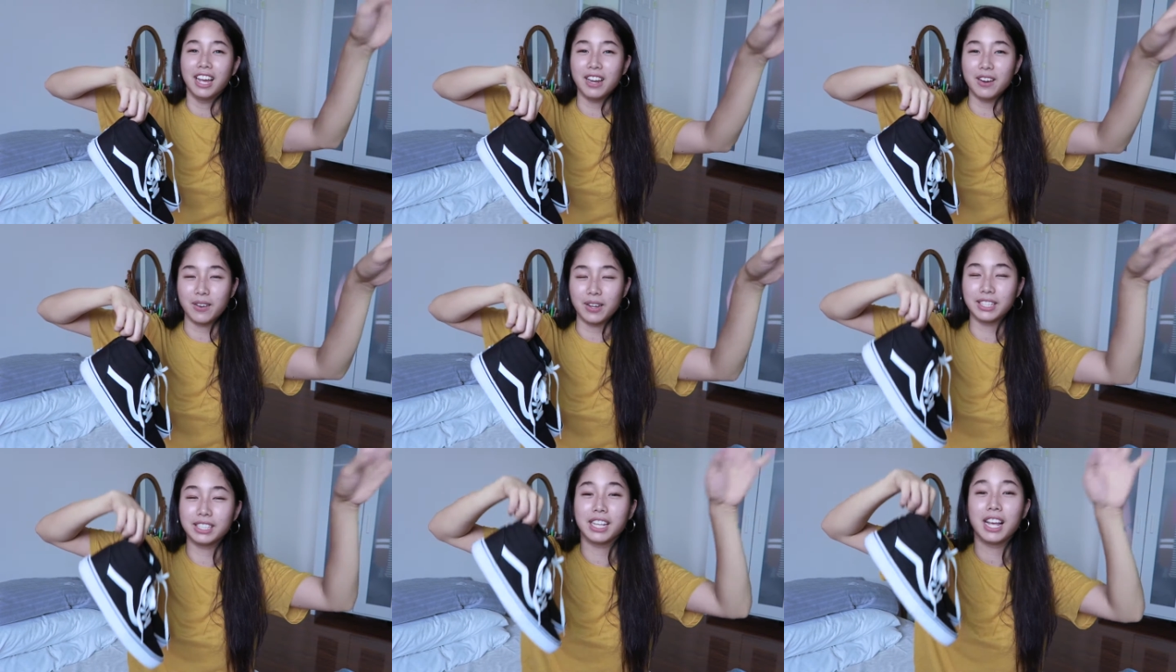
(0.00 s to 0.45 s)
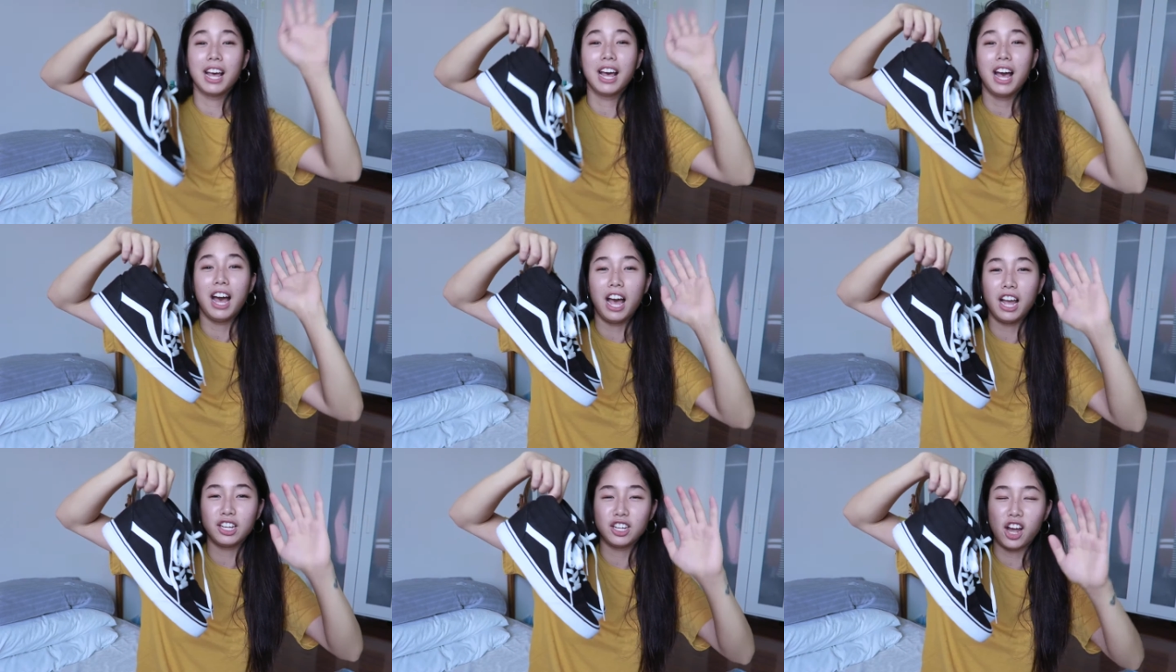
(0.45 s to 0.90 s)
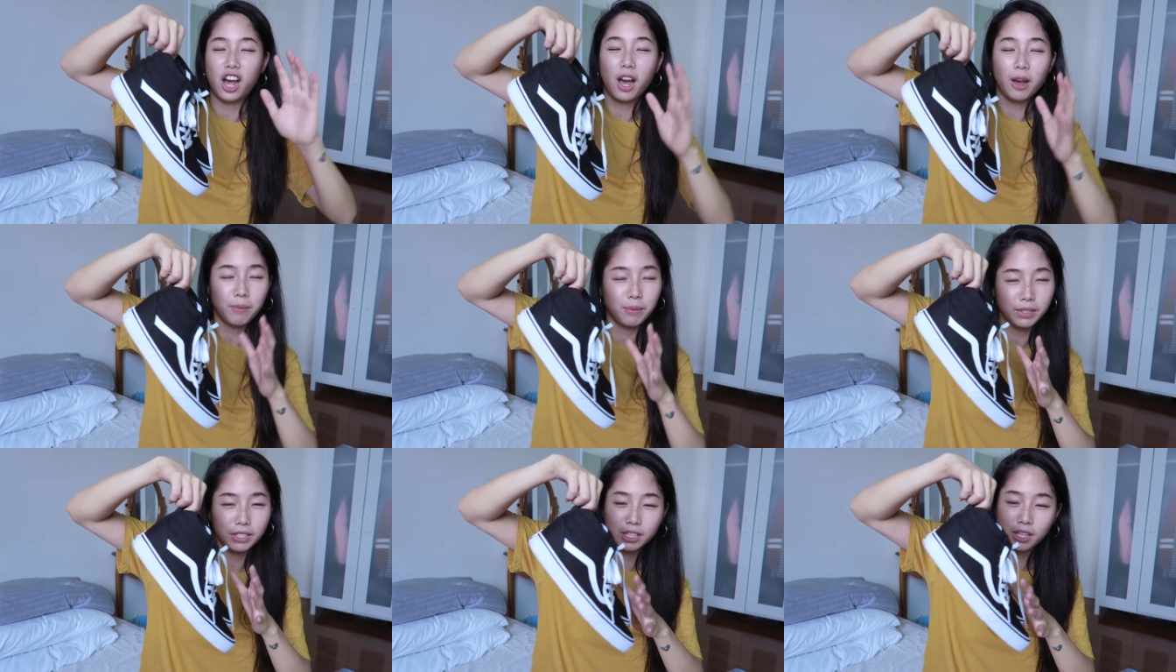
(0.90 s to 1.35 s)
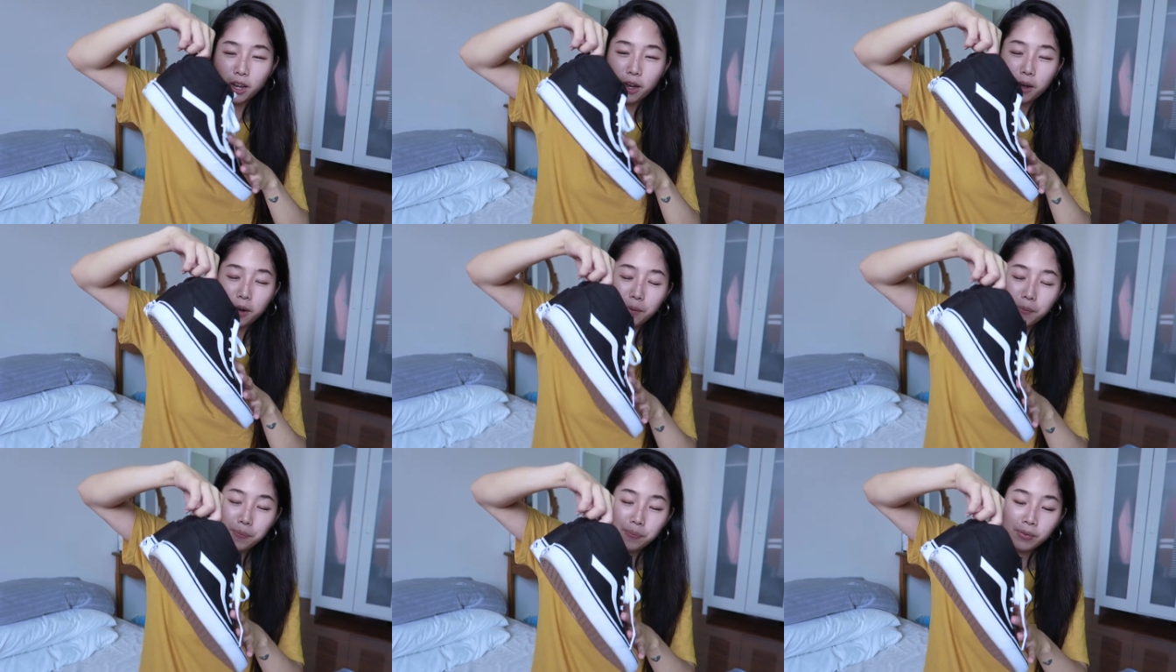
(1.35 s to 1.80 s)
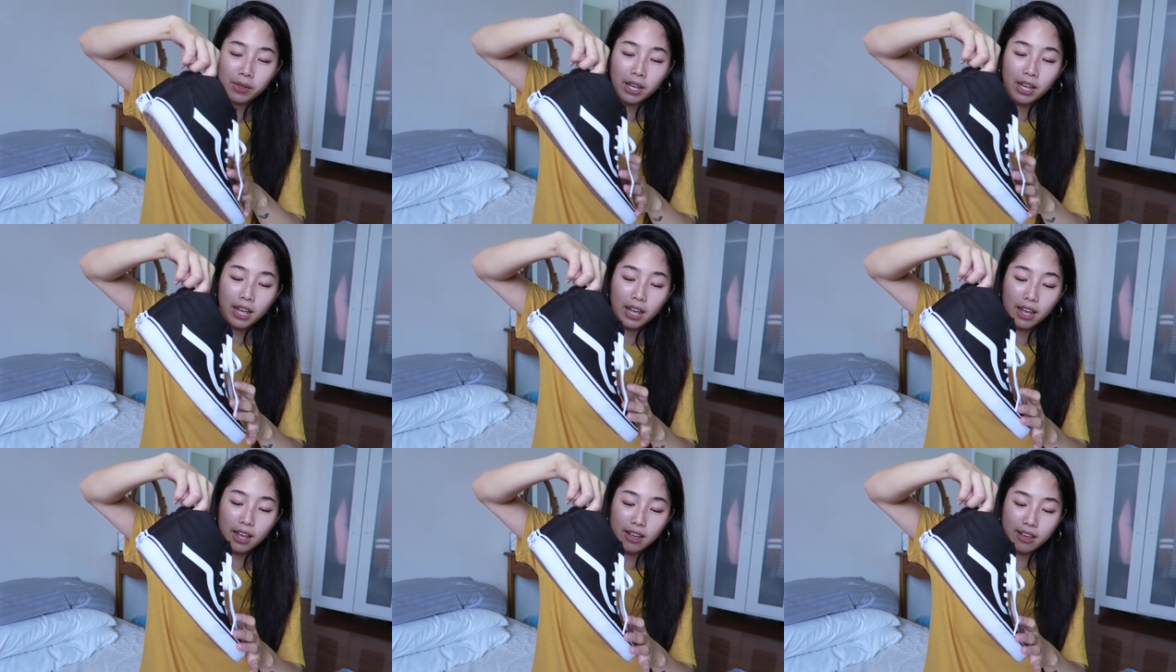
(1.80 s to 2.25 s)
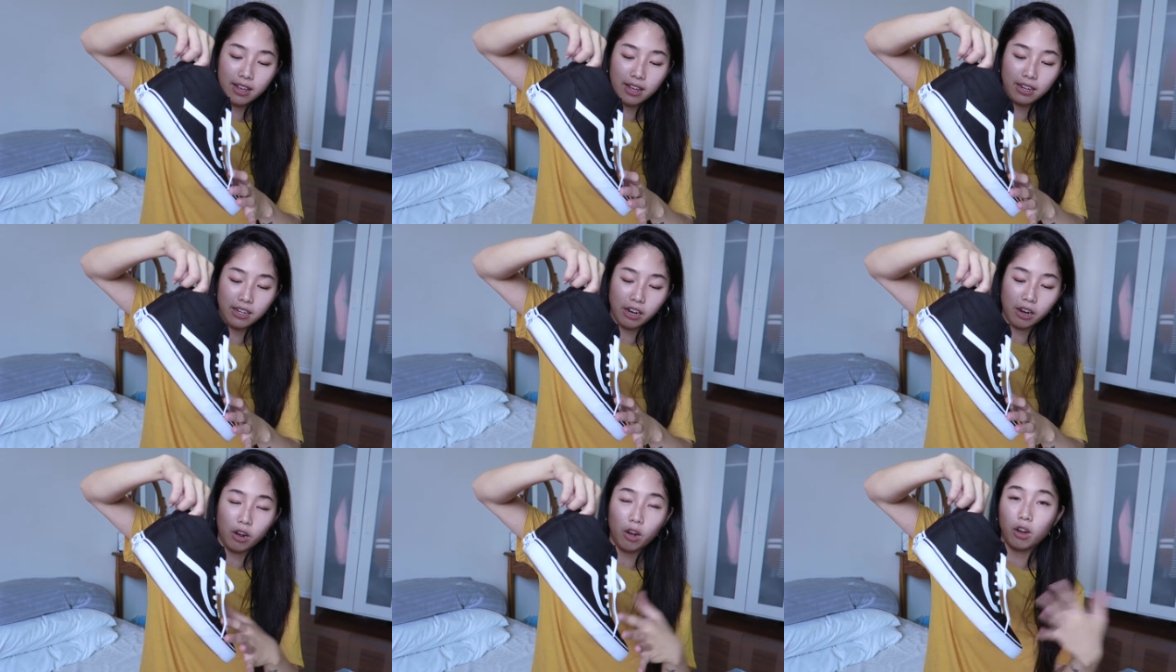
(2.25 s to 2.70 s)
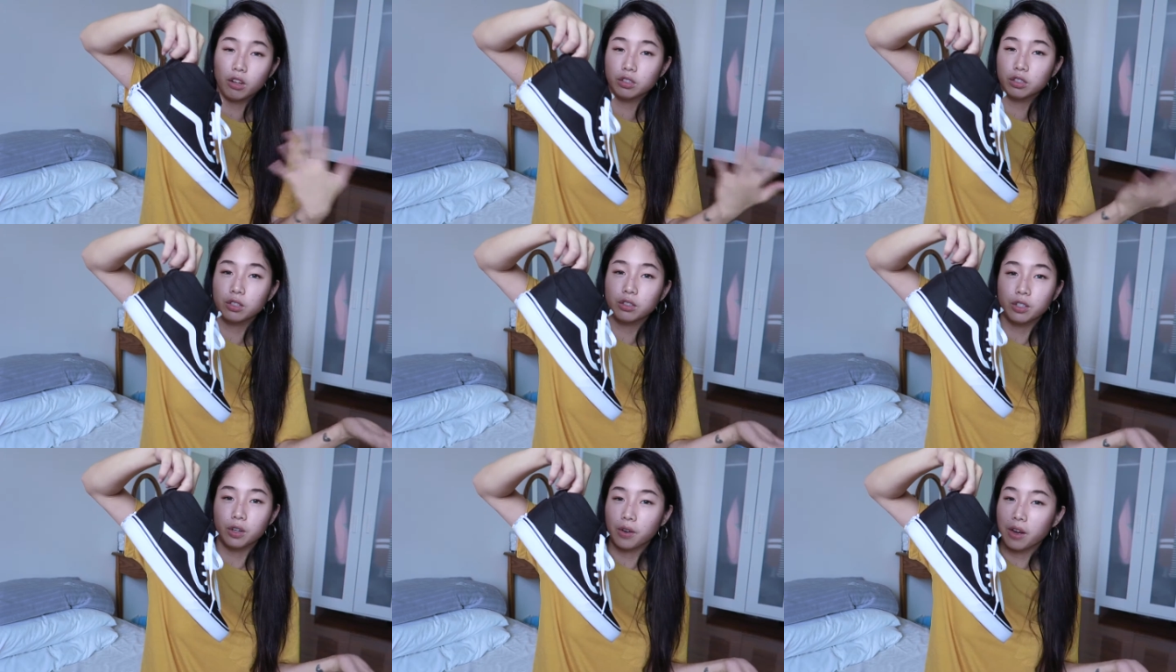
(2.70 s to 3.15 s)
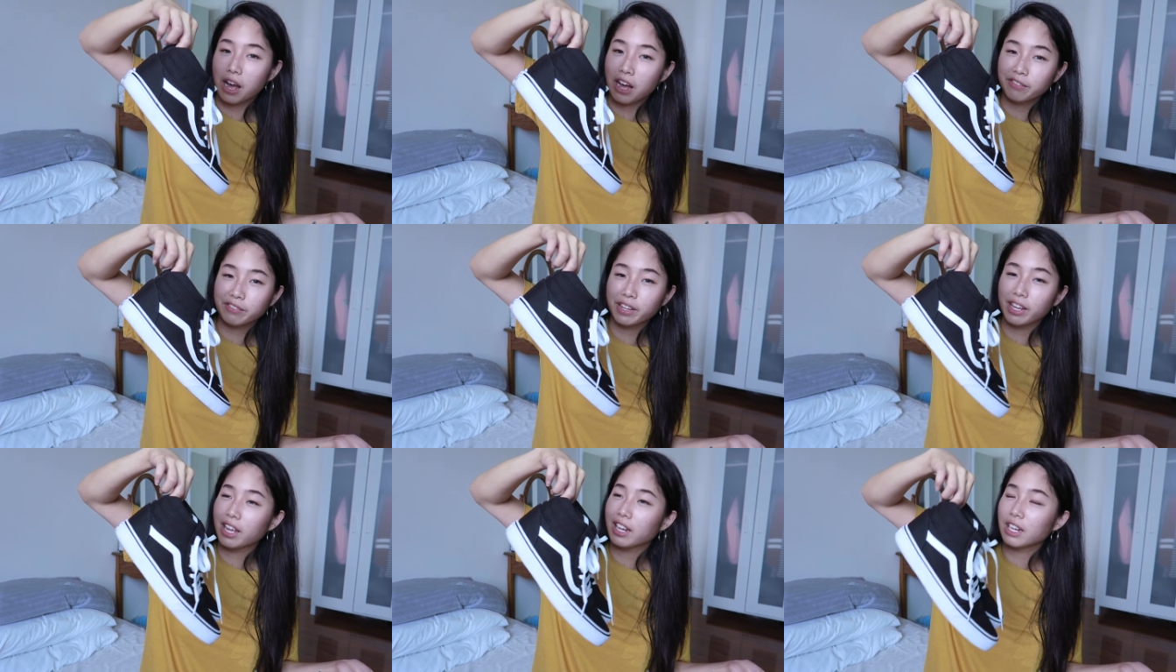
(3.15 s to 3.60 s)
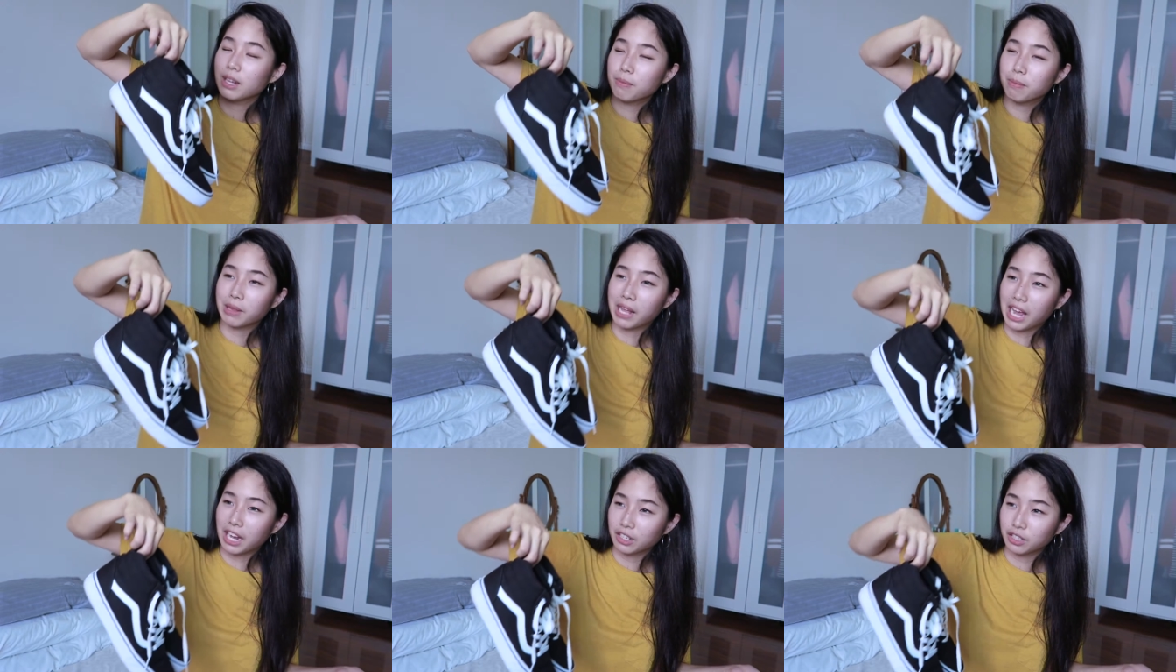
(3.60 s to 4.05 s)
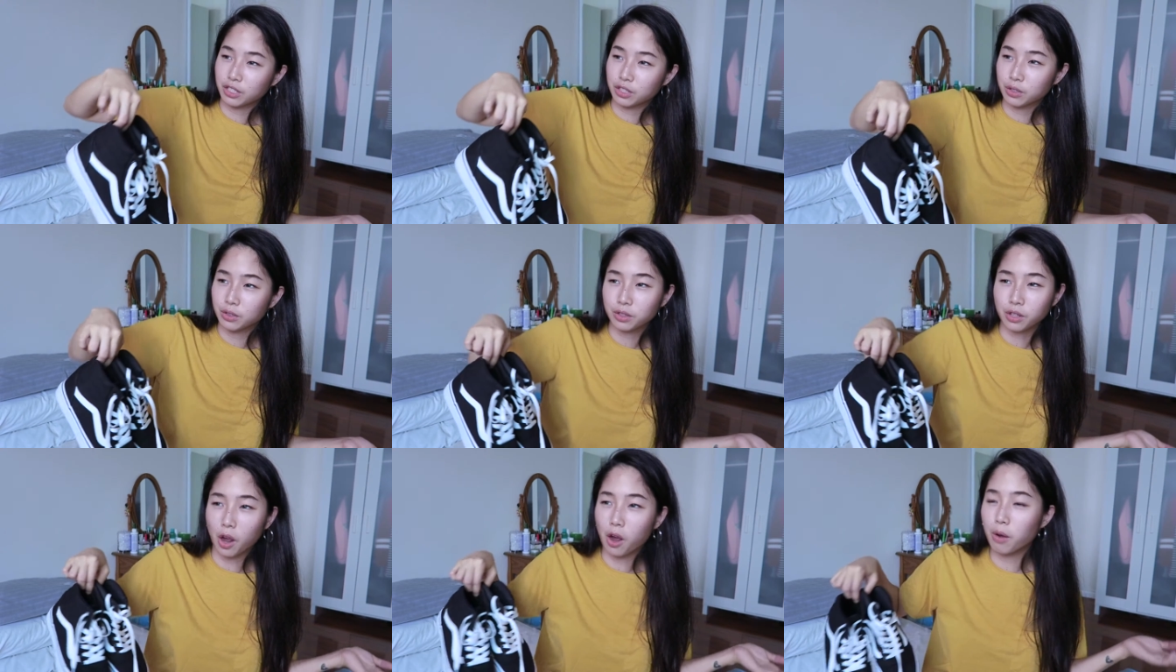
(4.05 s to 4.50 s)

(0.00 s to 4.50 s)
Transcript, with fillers: Anyways, high top. So, and I also don't have any black shoes.